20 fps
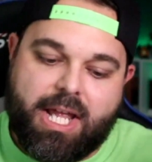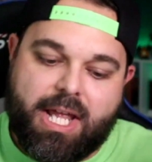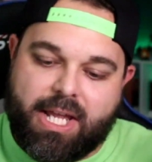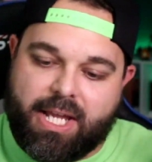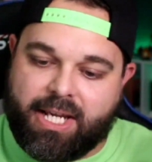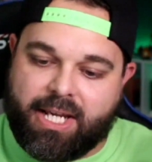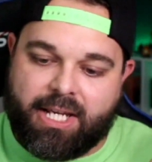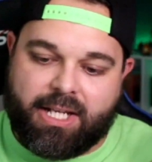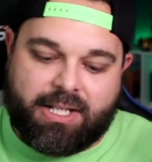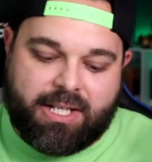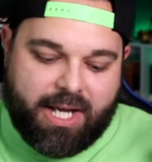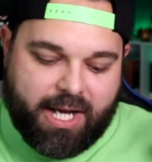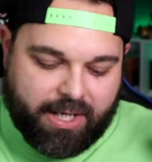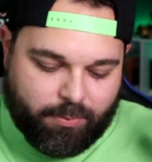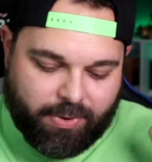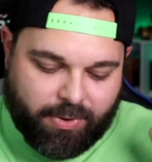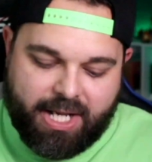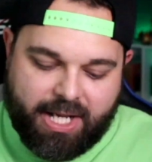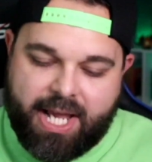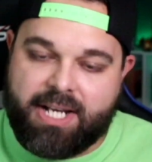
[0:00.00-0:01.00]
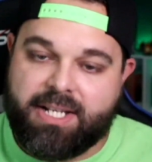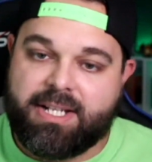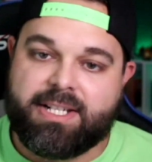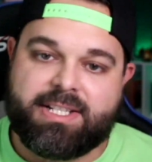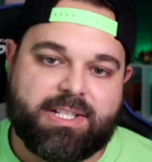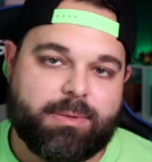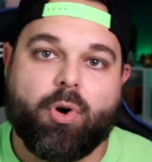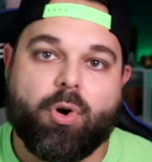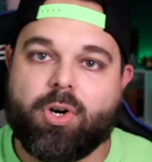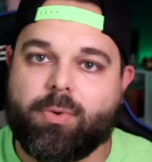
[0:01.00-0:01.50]
and I went ahead and did
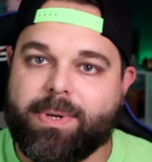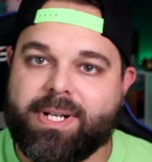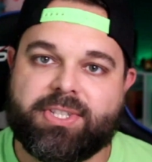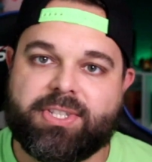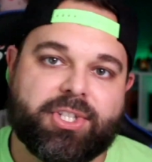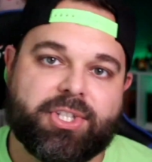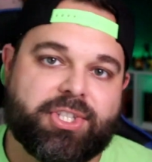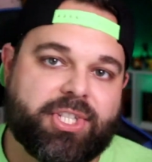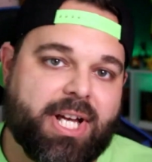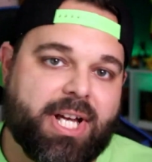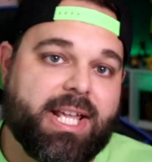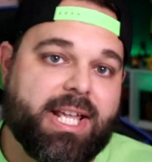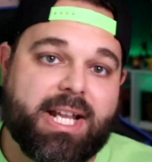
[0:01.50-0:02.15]
some more research on it,